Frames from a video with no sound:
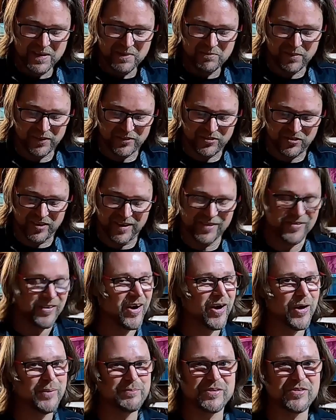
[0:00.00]
But geez, I
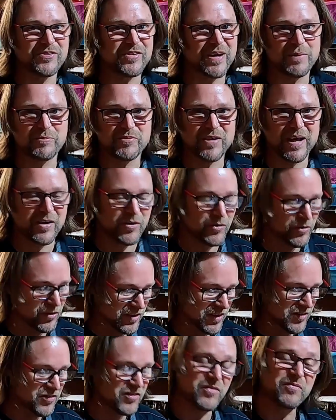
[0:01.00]
hope this comes out good.
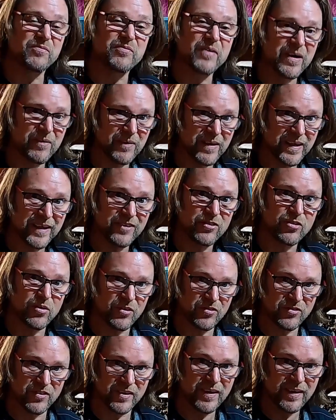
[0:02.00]
This is very
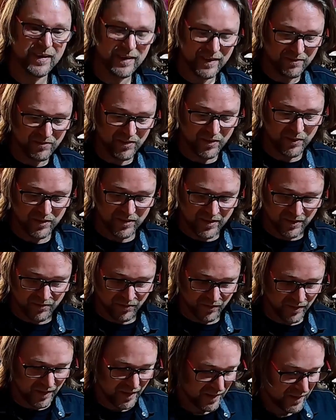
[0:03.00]
interesting, very
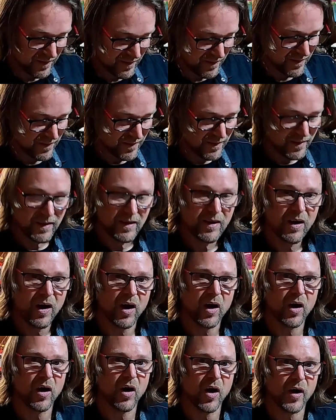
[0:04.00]
different.
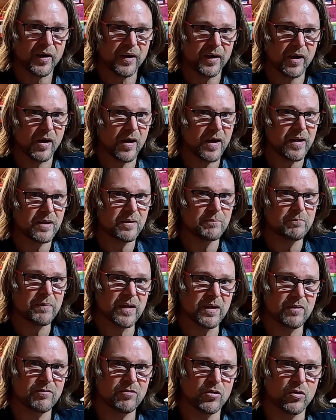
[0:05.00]
I don't know
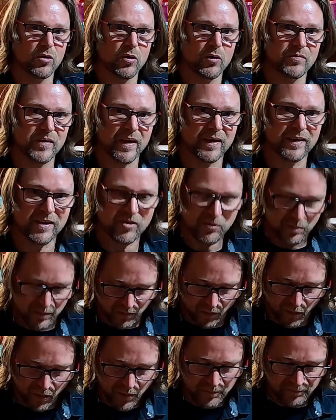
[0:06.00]
many of you who've done this
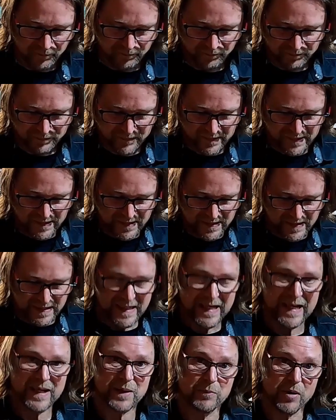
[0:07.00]
before,
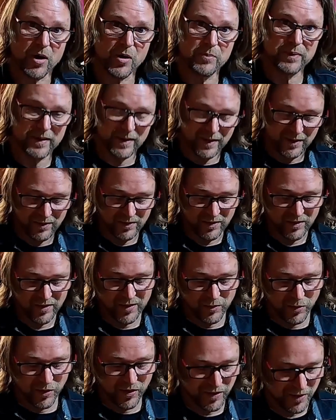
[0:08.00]
and I'm hoping that you
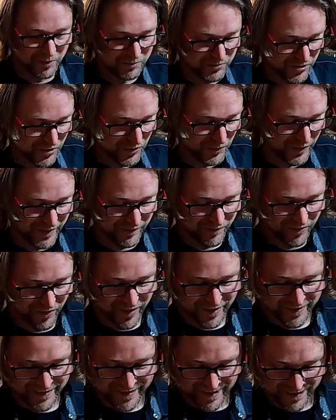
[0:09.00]
like what I'm doing
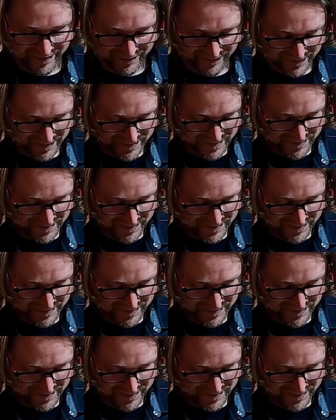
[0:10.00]
right now.